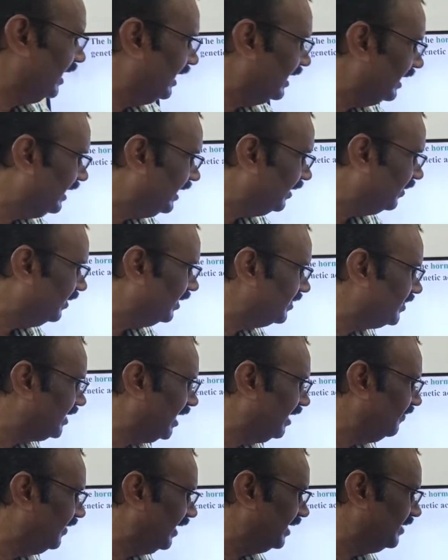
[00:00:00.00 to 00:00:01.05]
entering into the
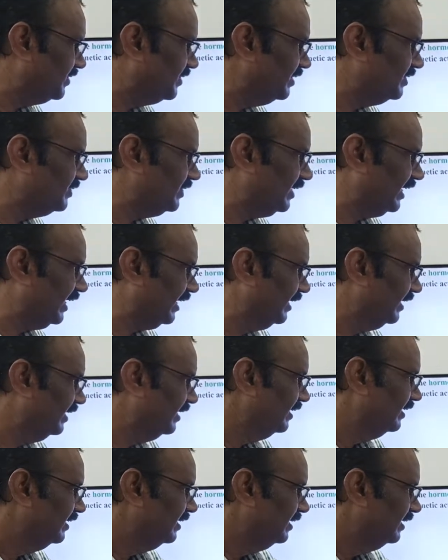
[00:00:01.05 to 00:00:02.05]
cell friends. See,